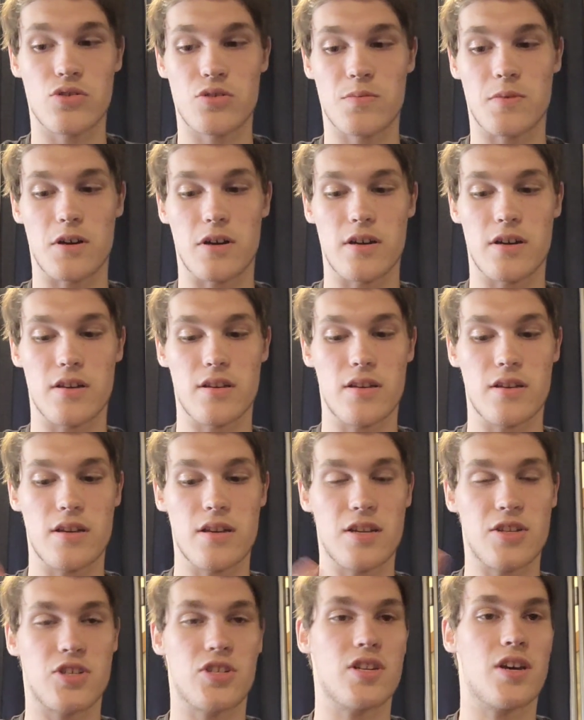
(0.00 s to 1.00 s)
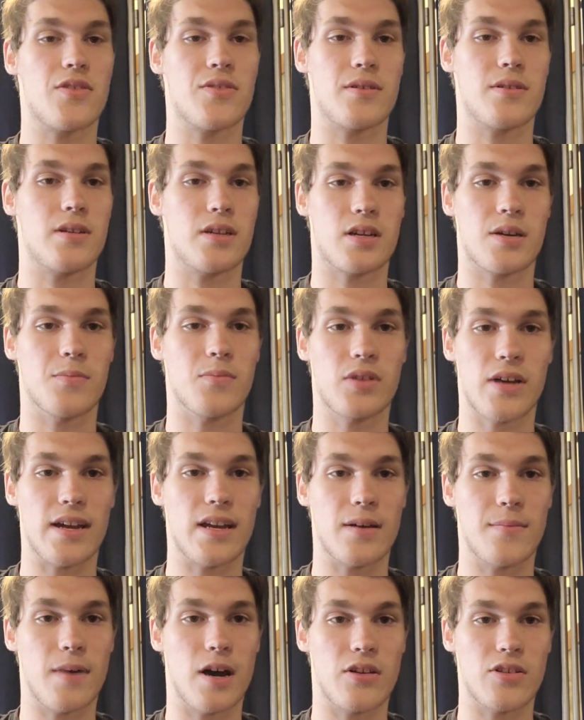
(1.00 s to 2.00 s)
but it's nothing to complain
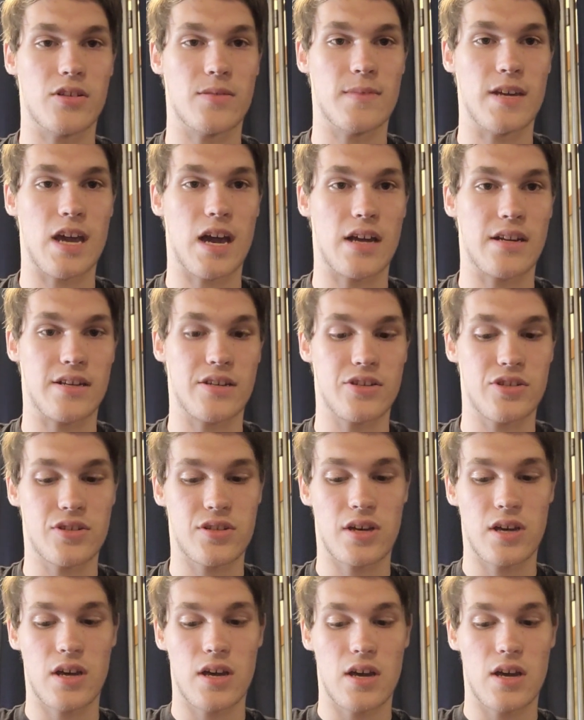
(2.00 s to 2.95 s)
about, to be honest.